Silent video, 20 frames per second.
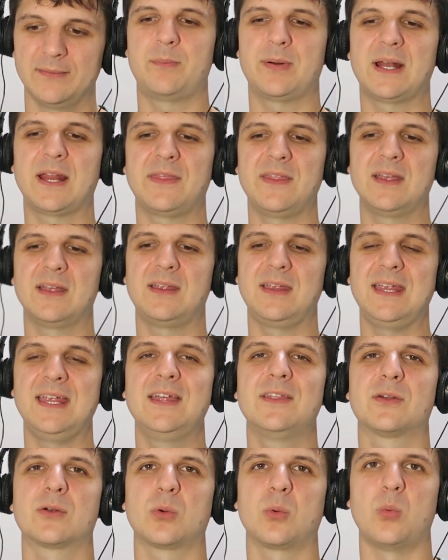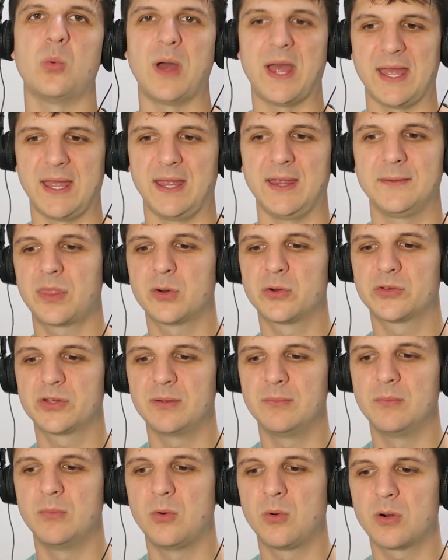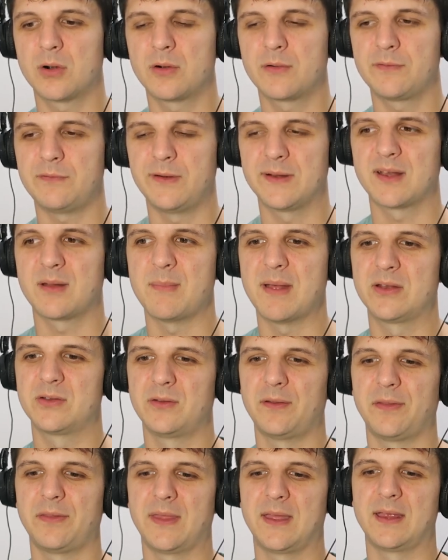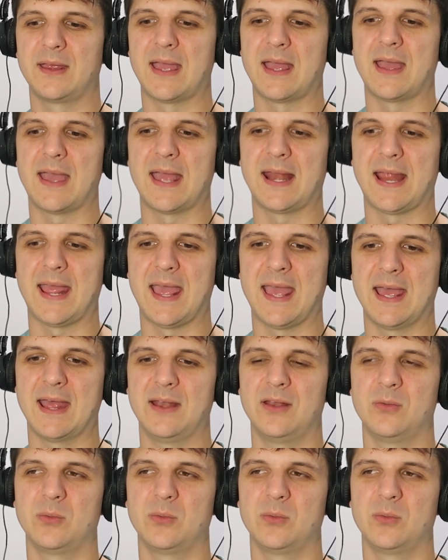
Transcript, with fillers: But I think either way, there's a more fundamental thing at hand,